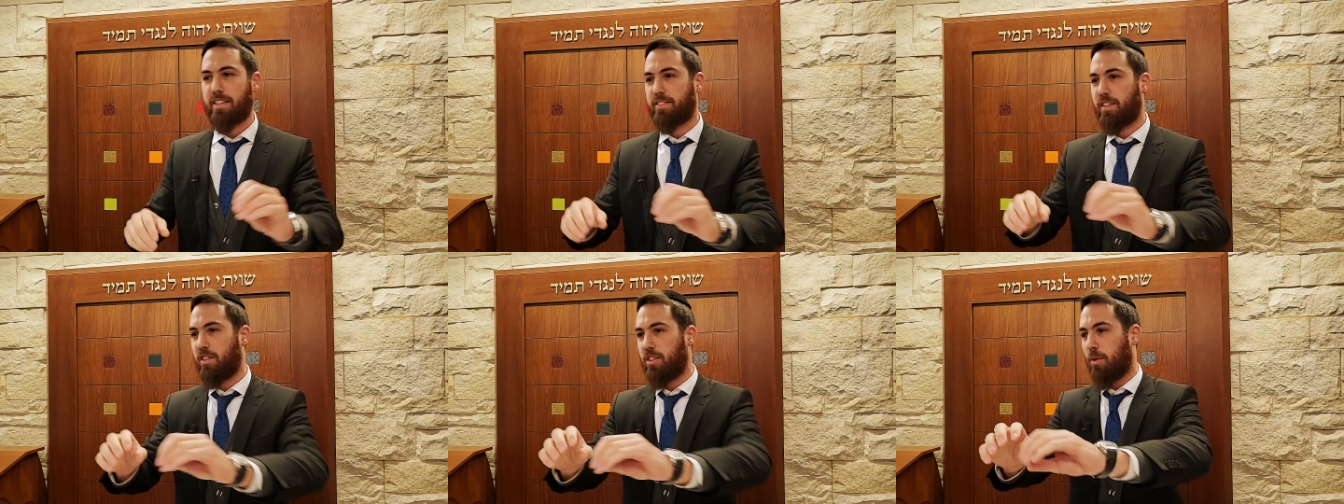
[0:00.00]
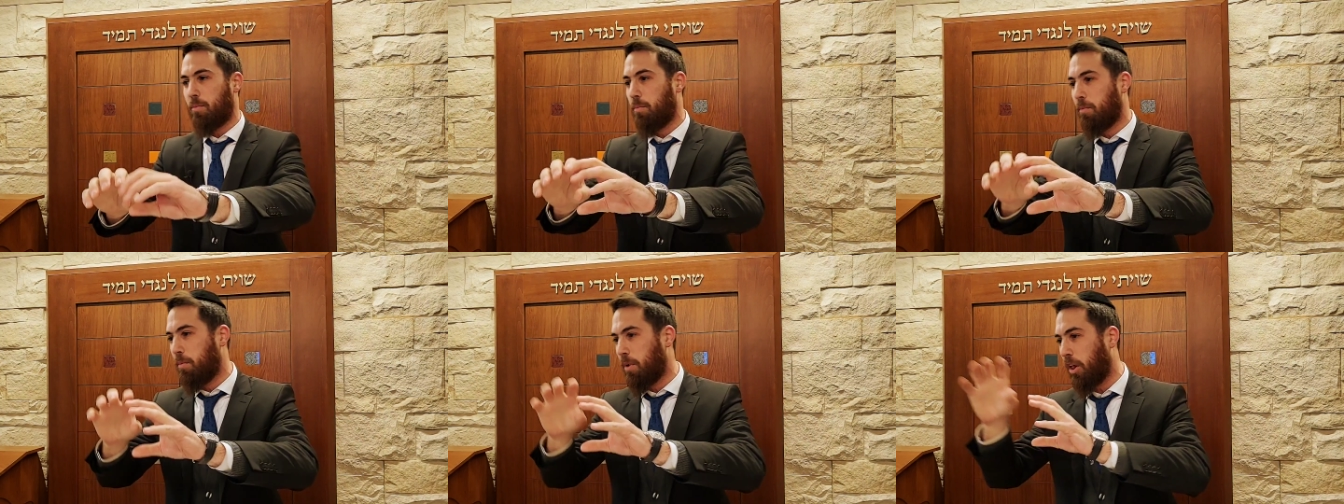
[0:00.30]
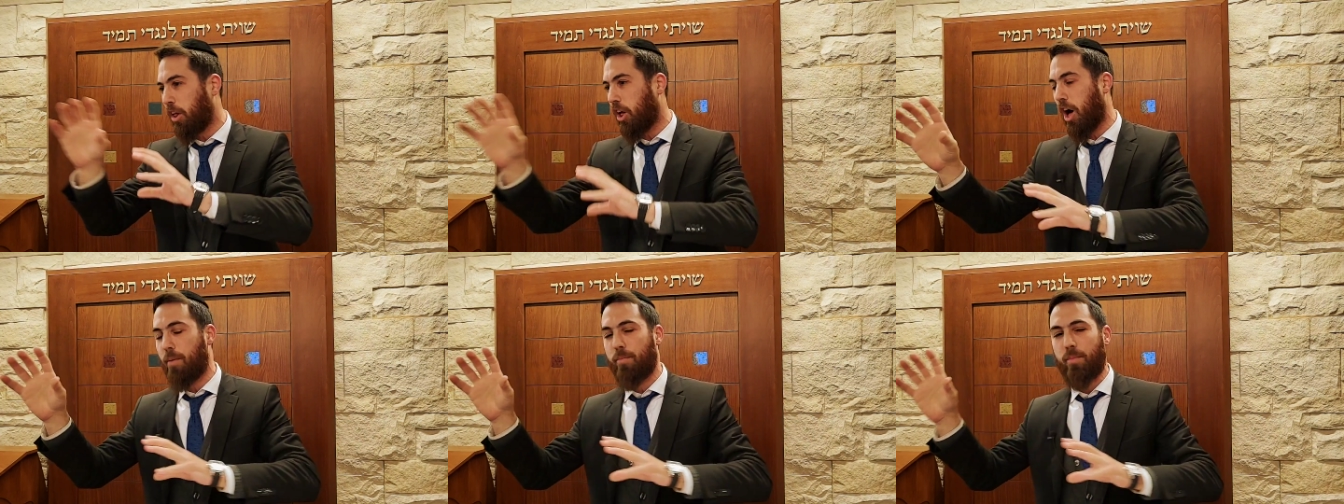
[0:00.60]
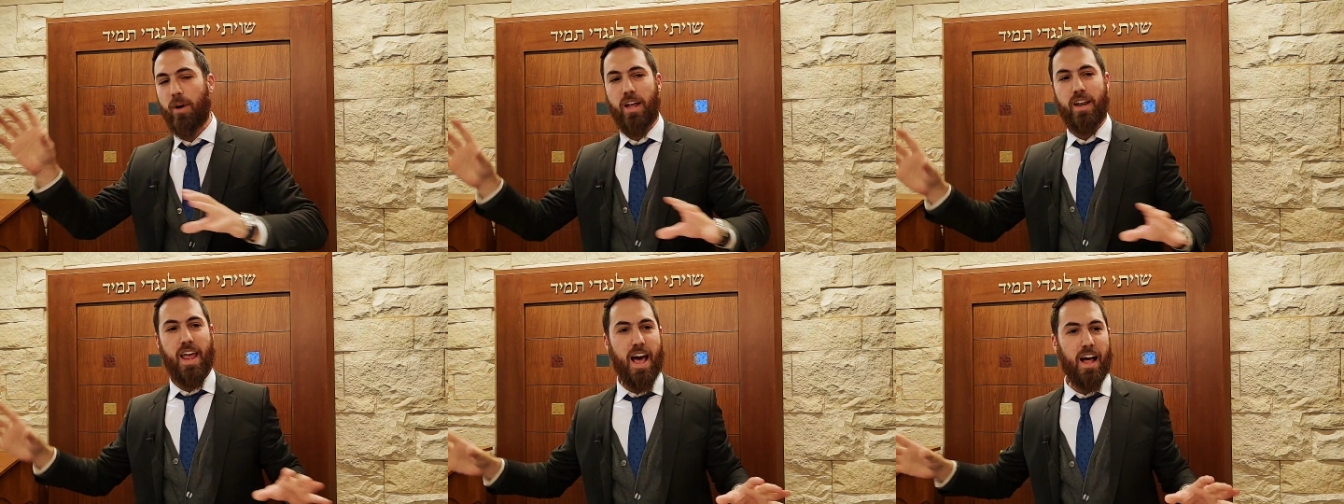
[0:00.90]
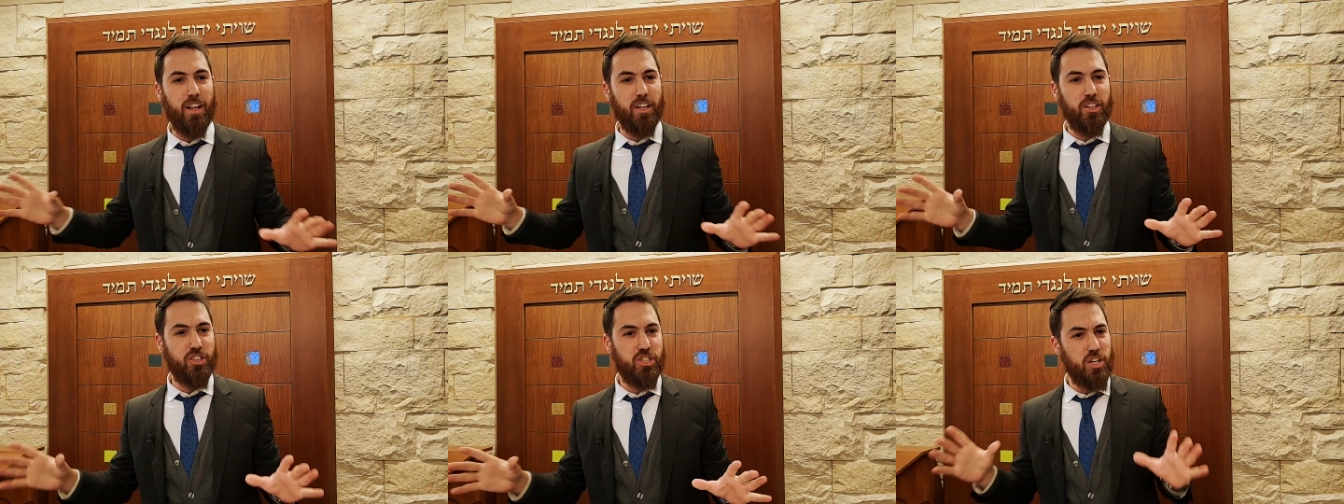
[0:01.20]
in the Milchama
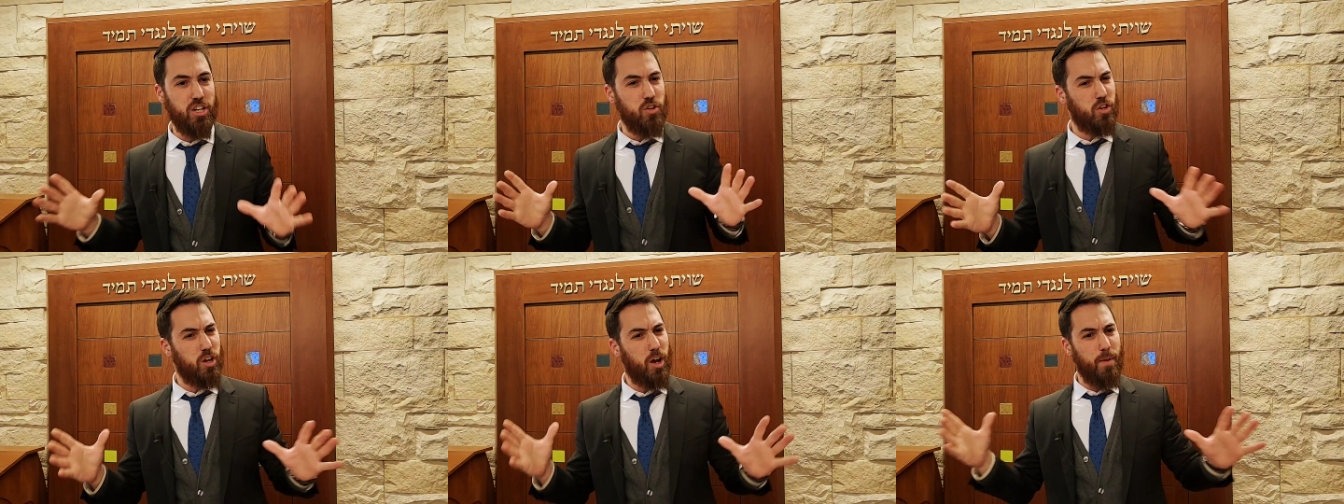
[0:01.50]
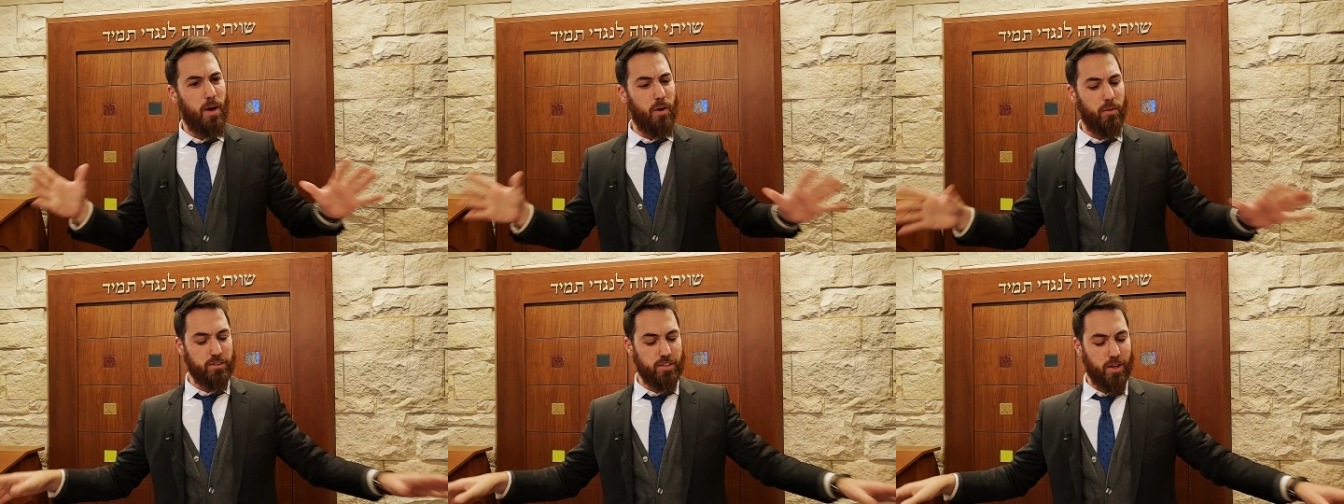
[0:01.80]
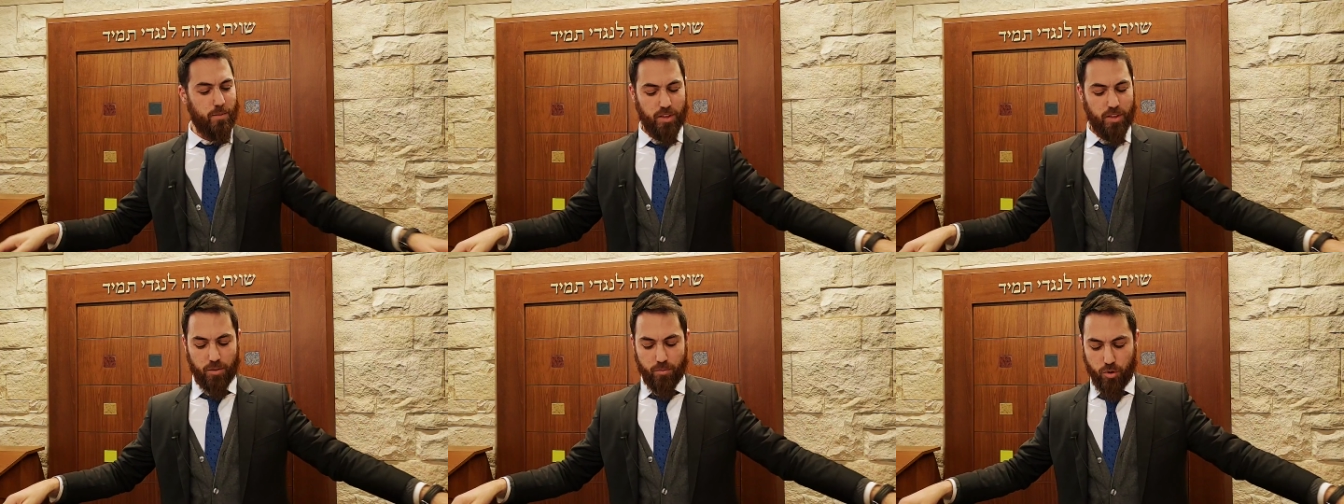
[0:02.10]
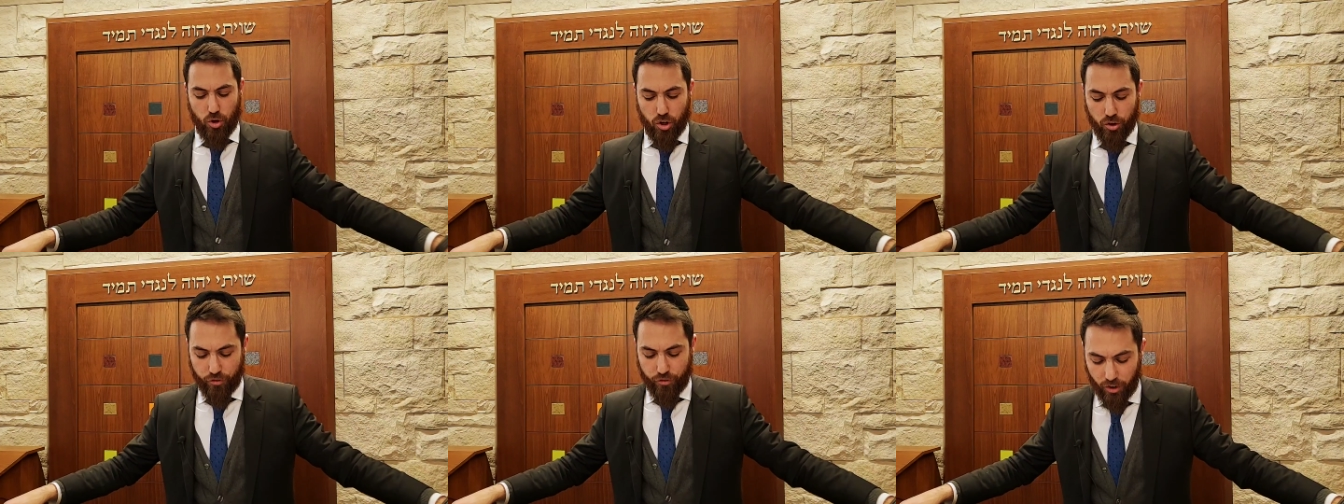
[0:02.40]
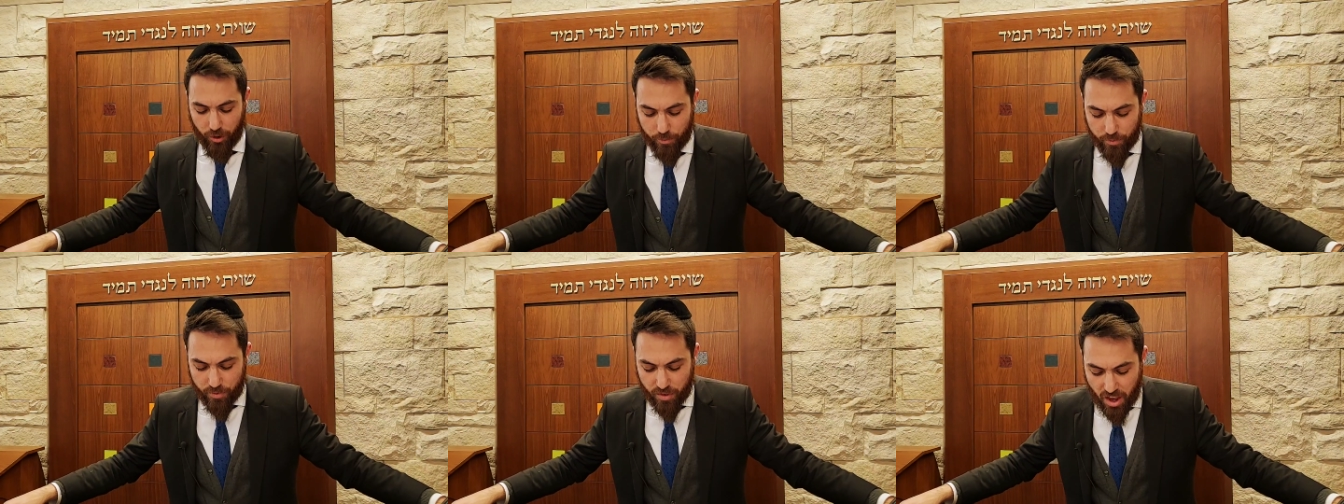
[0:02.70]
analogy and you come out with something
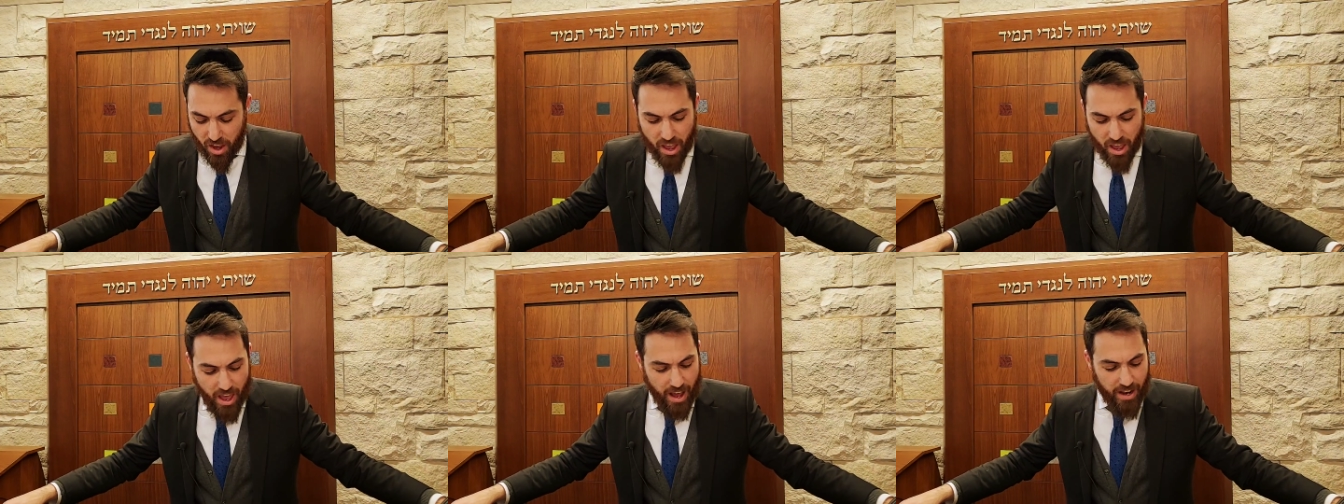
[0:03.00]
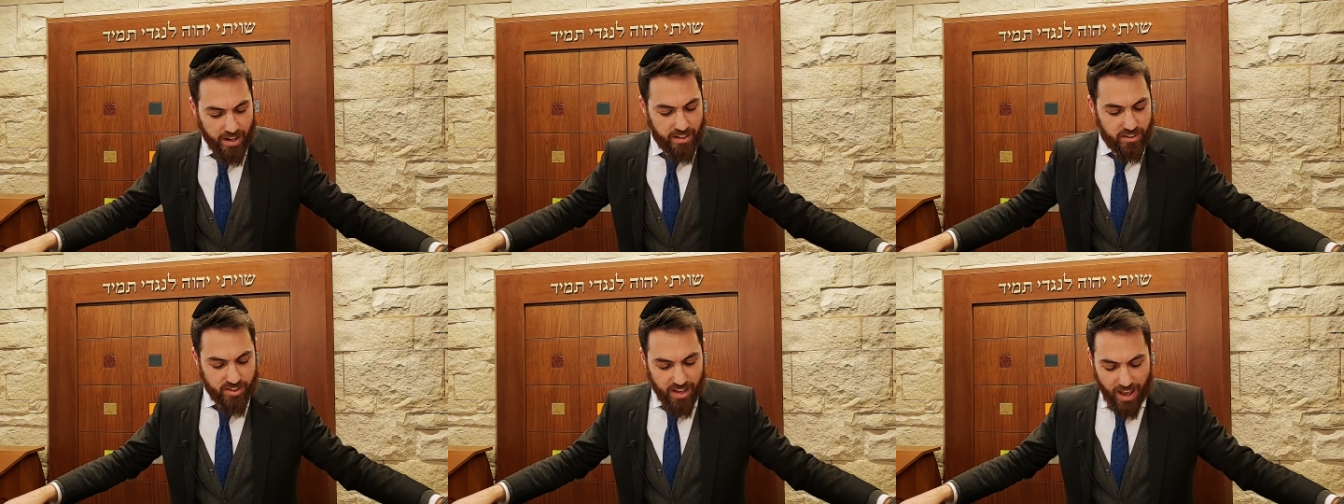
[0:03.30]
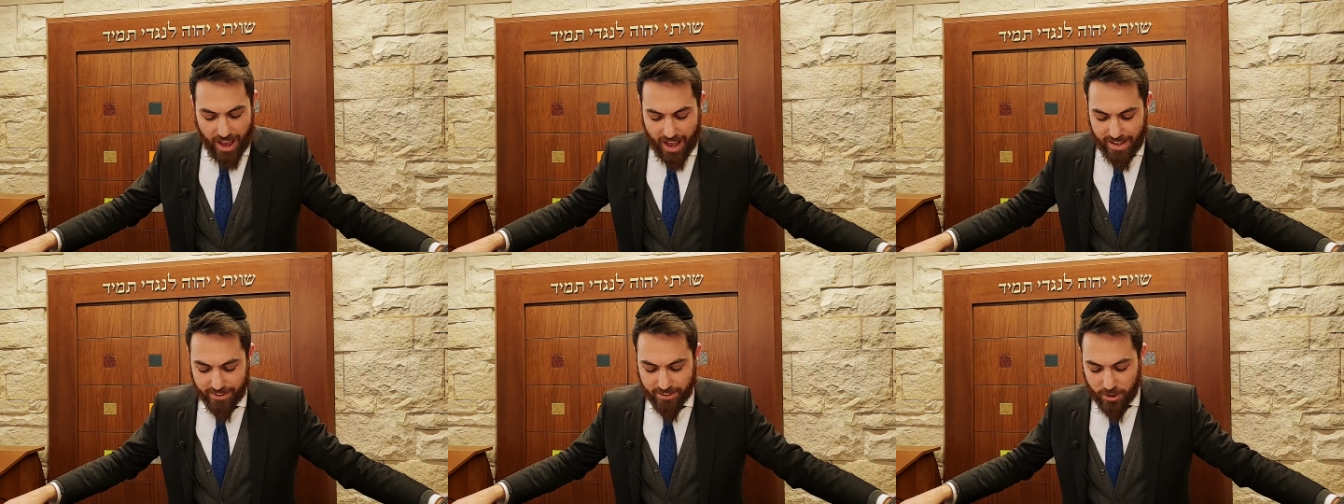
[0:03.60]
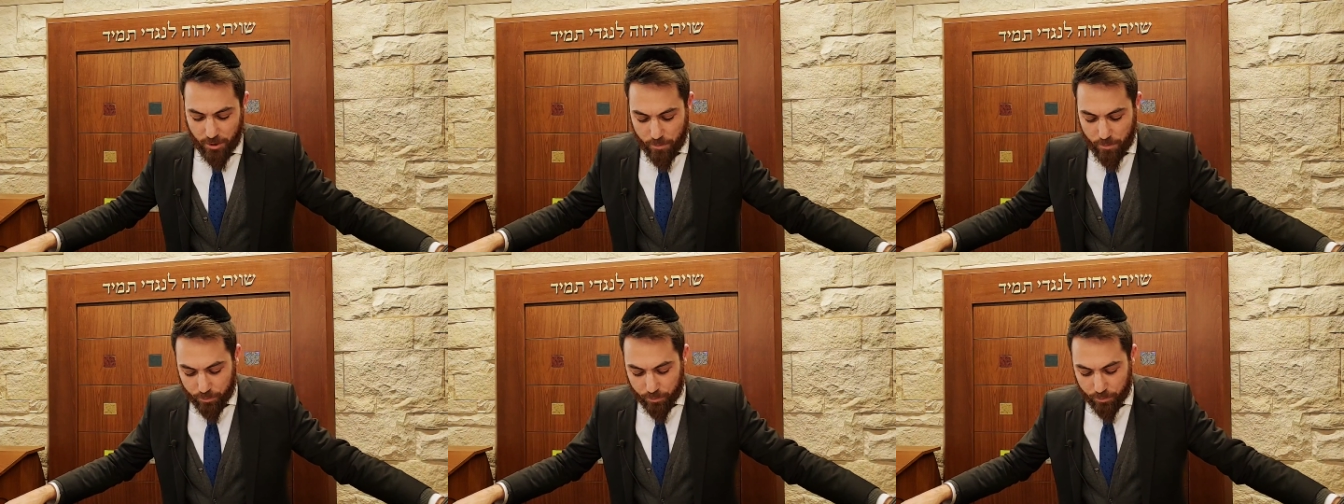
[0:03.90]
beautiful. And he says